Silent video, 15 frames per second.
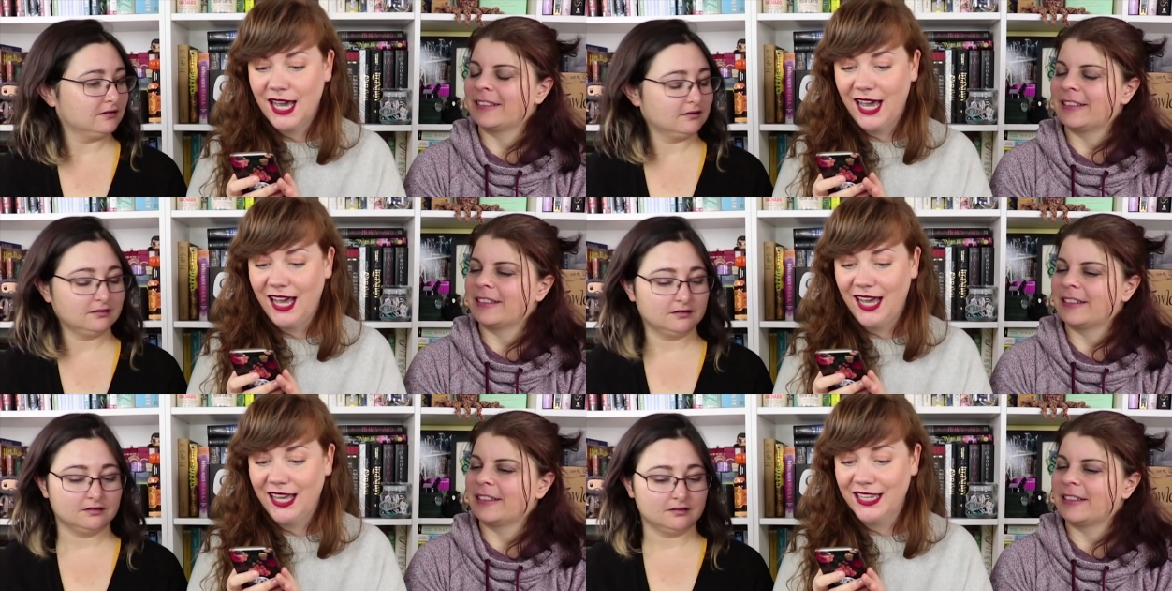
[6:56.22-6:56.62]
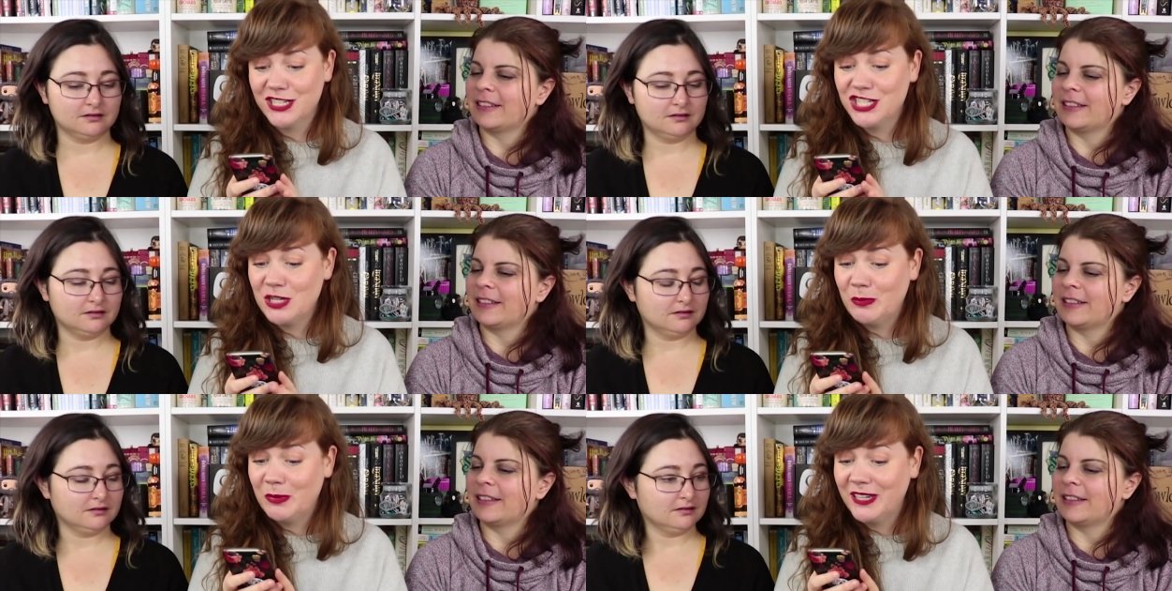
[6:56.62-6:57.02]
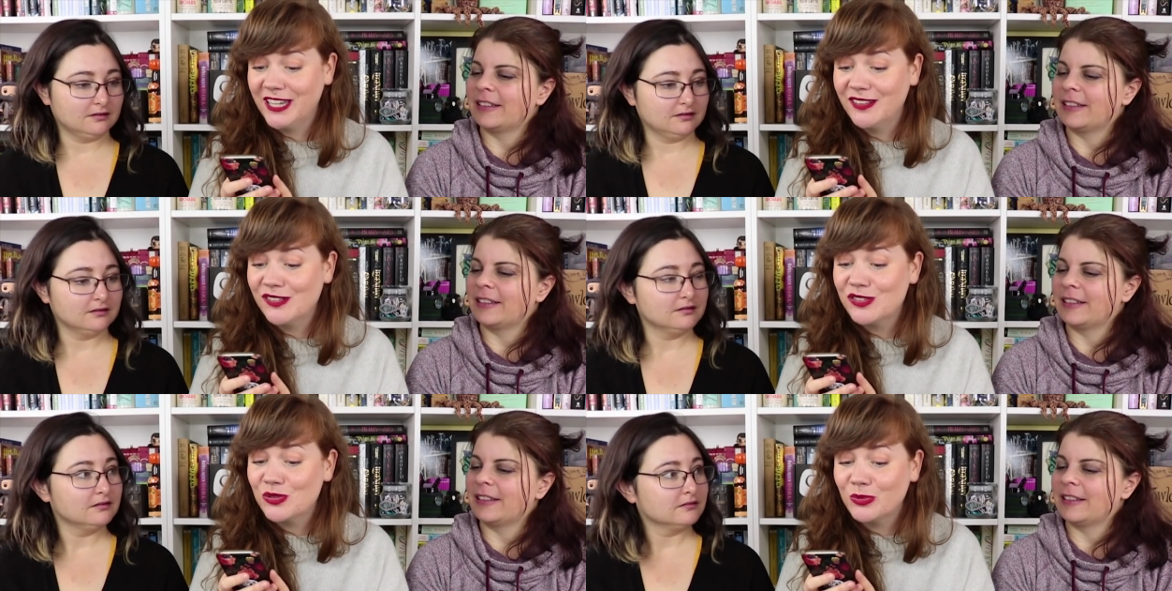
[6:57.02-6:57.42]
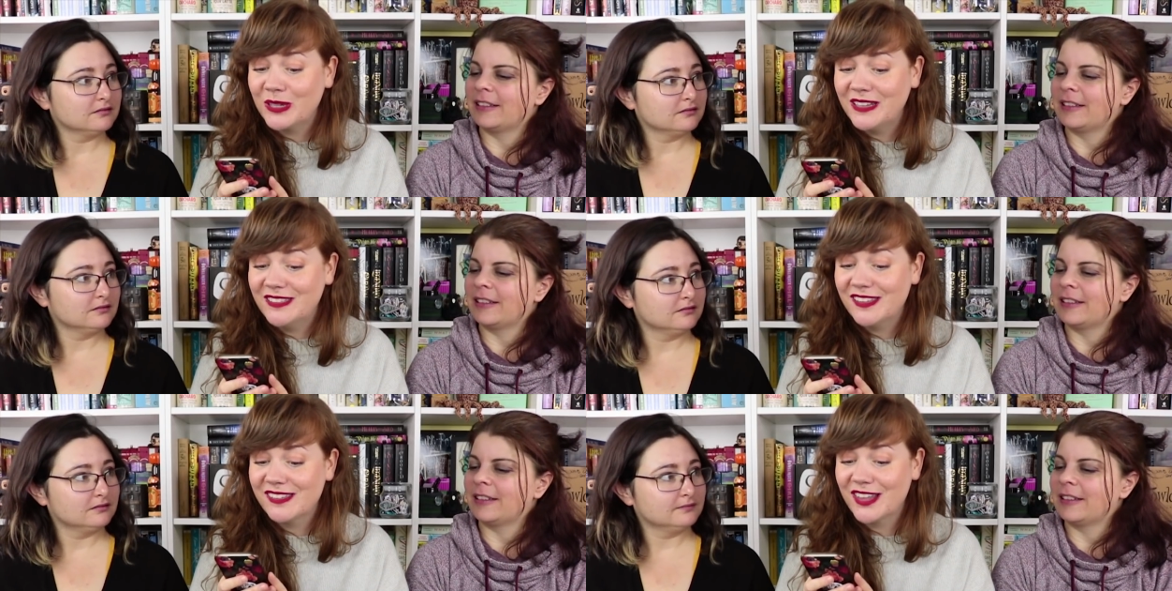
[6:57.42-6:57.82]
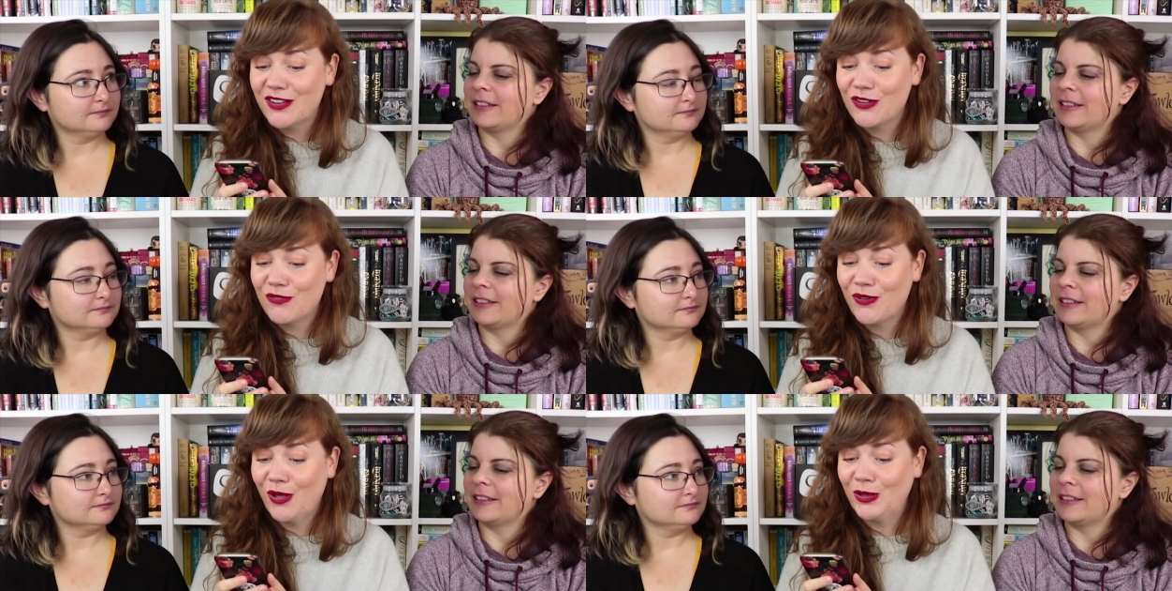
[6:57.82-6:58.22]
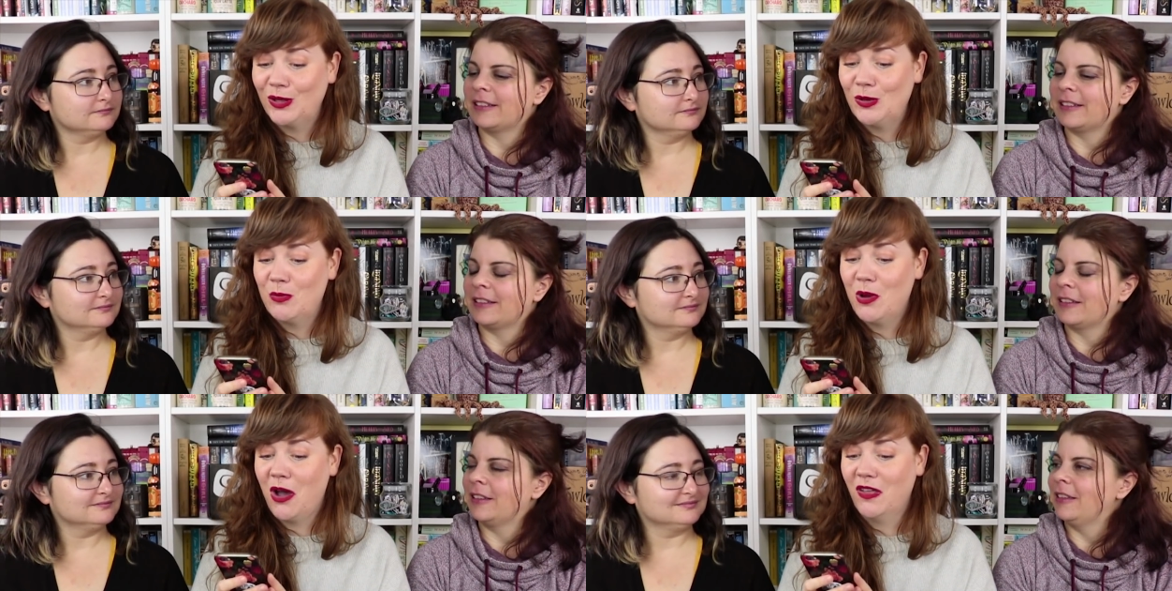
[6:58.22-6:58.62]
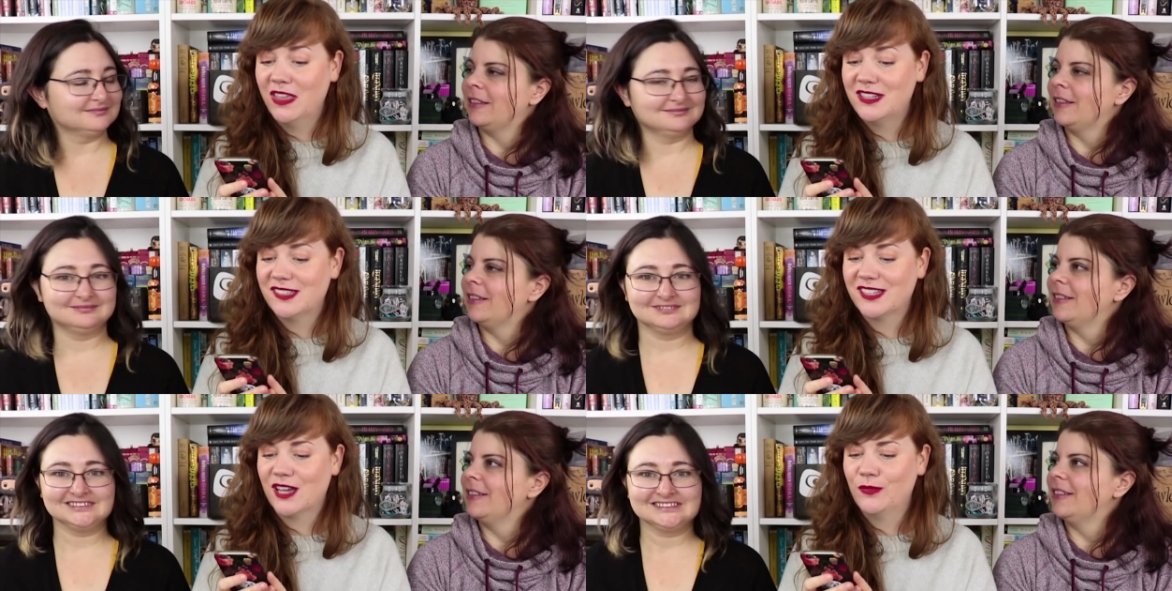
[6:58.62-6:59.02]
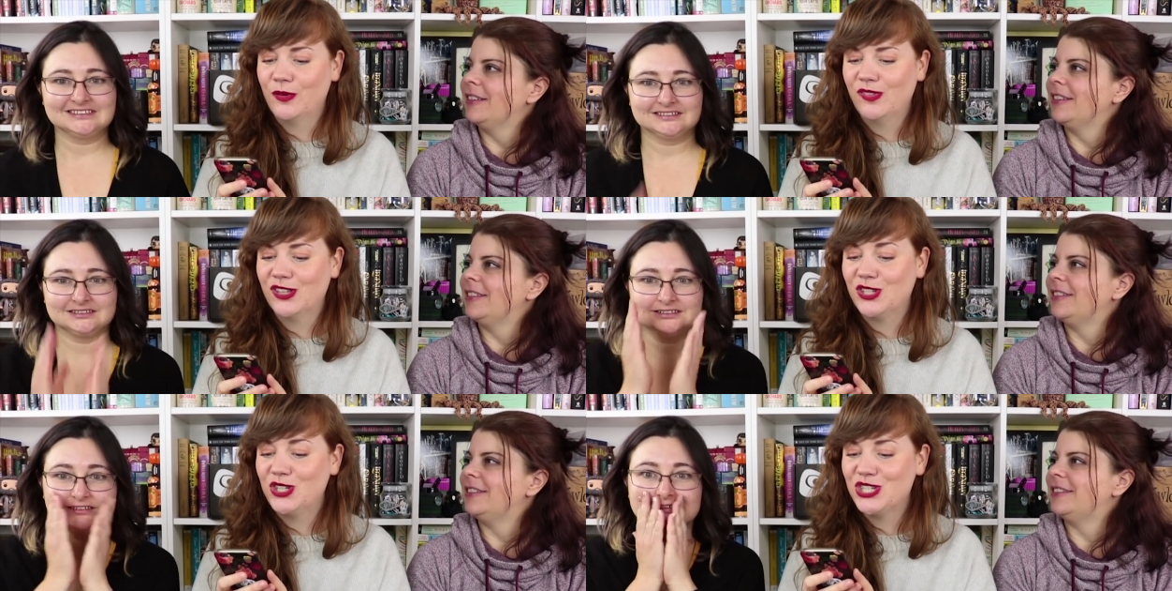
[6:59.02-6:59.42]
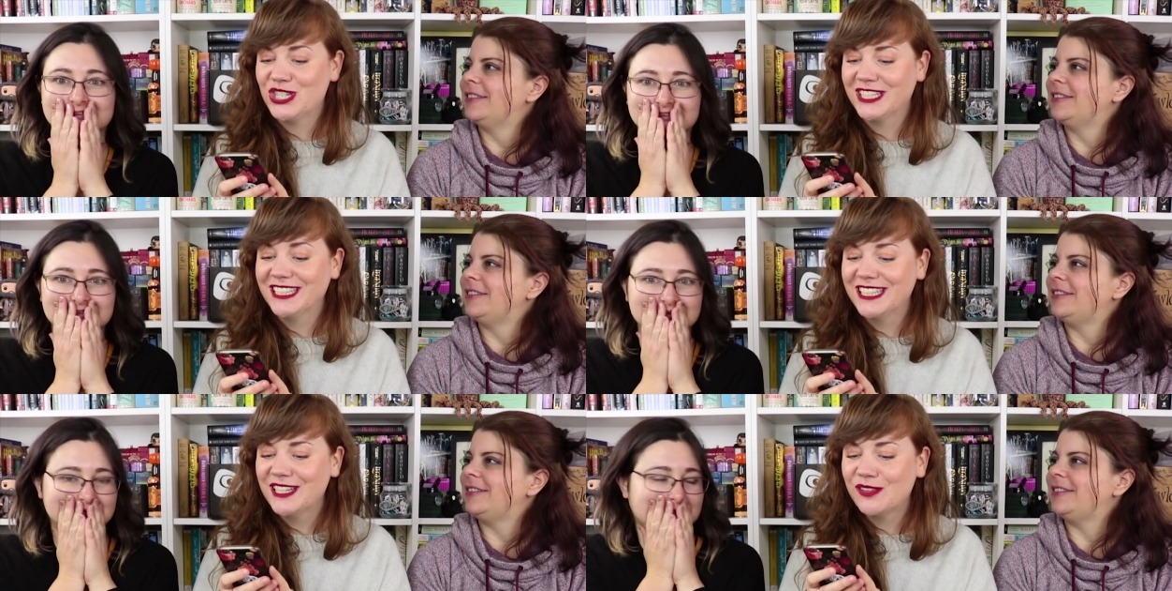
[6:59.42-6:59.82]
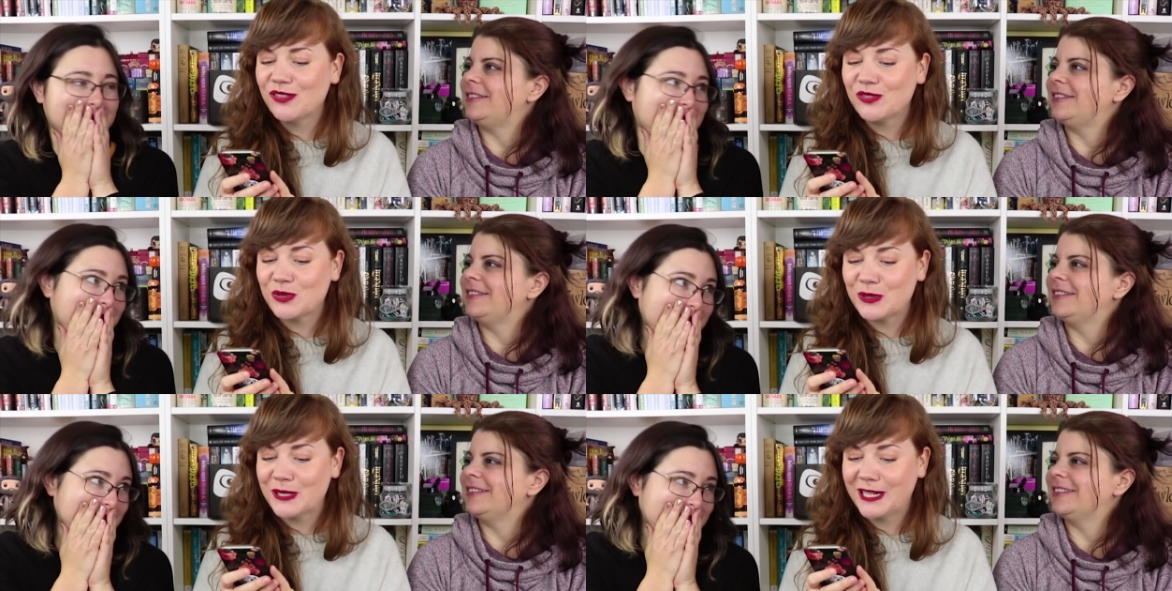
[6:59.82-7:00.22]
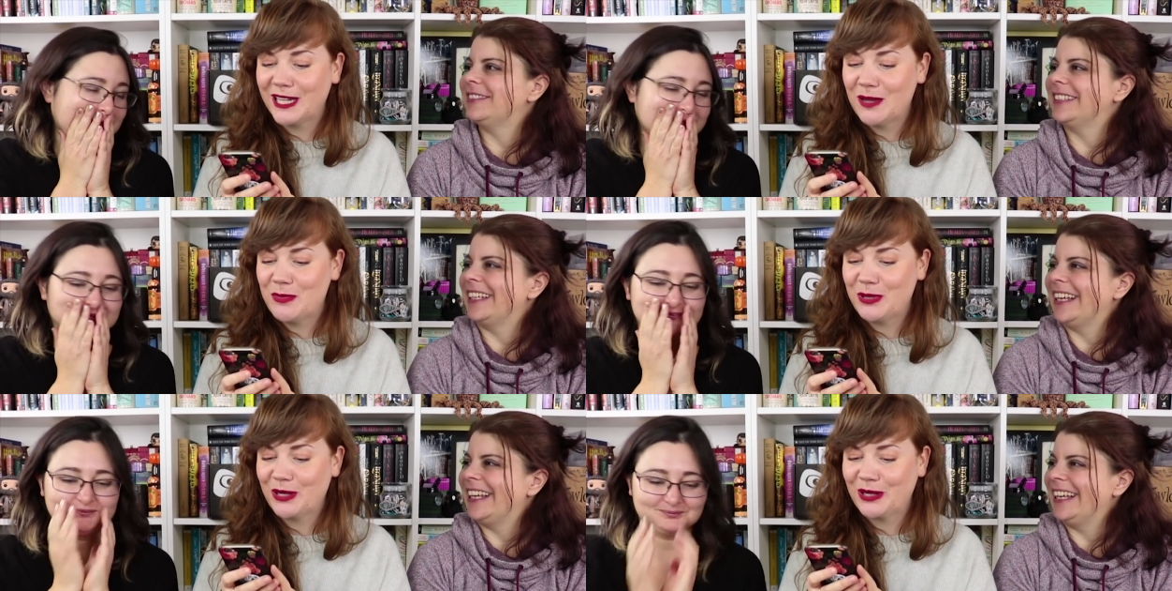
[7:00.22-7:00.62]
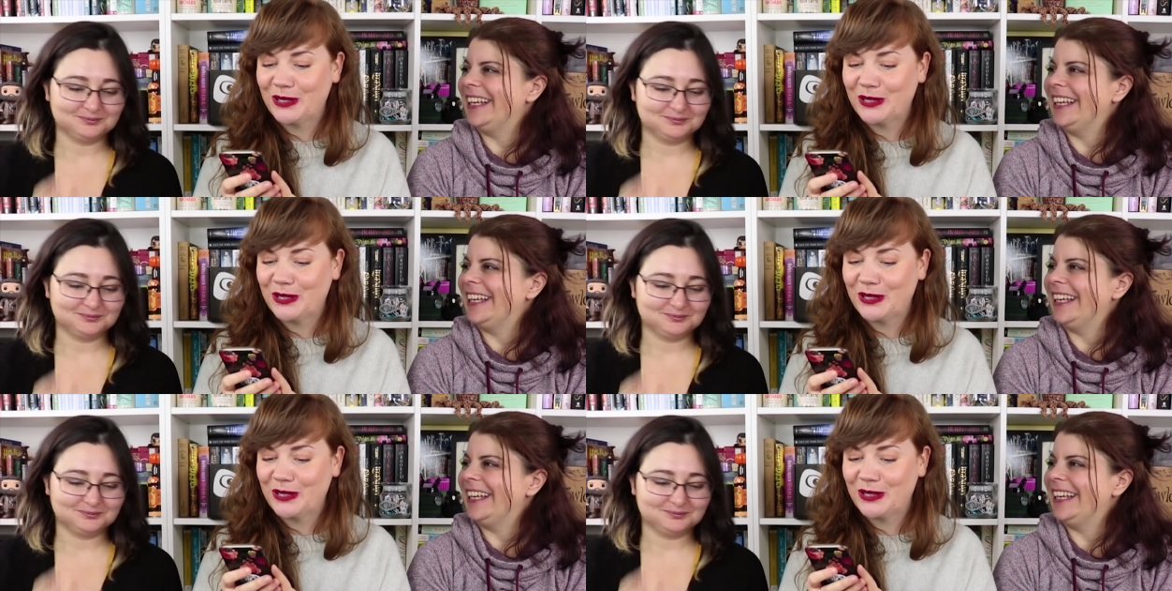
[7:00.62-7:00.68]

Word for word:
Speaker 1: Uh, as she begins to read the slender volume, Ollie discovers a chilling story about a